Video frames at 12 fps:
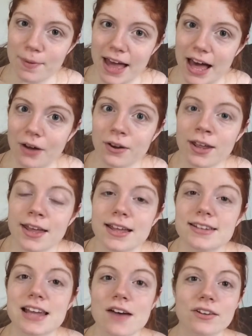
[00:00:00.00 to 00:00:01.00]
about,
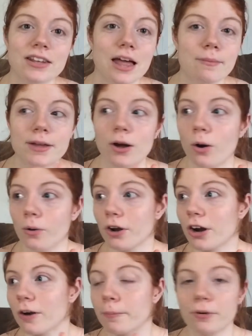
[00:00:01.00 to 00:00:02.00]
Devin let me
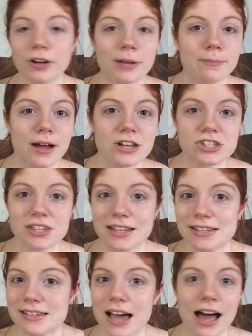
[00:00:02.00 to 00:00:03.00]
hold her pretty much the
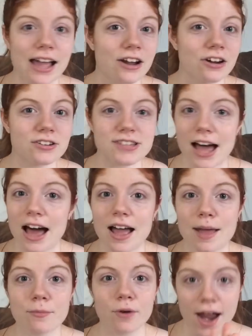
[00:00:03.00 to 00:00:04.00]
entire
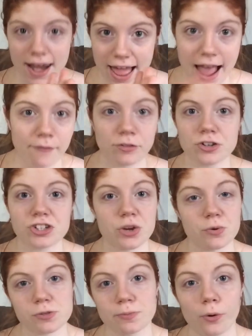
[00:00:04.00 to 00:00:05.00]
time right after she
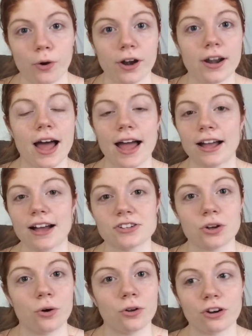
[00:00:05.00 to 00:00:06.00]
was born. I got
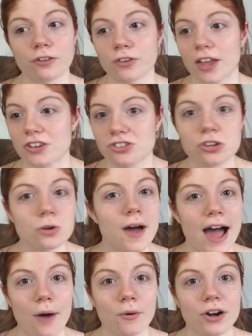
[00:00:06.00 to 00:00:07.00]
to hold her for like two
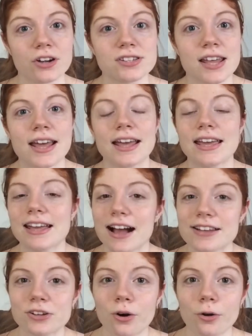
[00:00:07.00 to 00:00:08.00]
hours. He
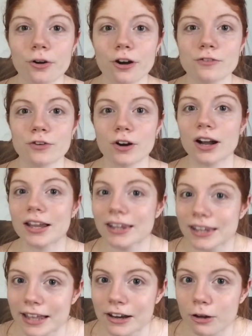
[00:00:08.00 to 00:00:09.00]
got to hold her for a
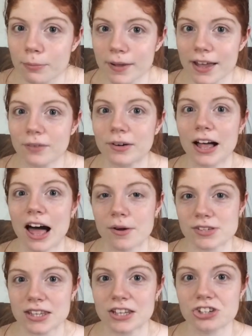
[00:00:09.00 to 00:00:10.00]
little bit while I
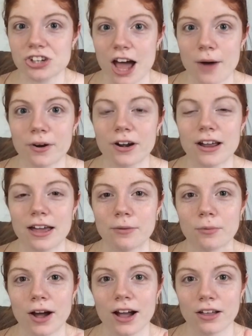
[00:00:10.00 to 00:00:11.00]
was in the shower
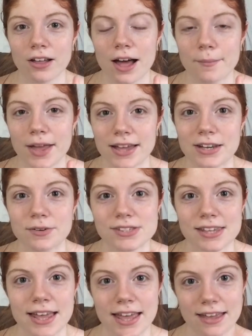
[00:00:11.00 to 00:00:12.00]
and while um, Andy was
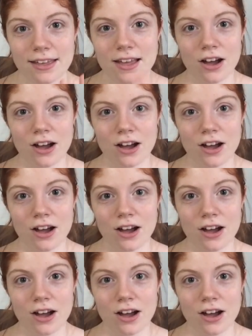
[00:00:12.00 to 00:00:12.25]
laying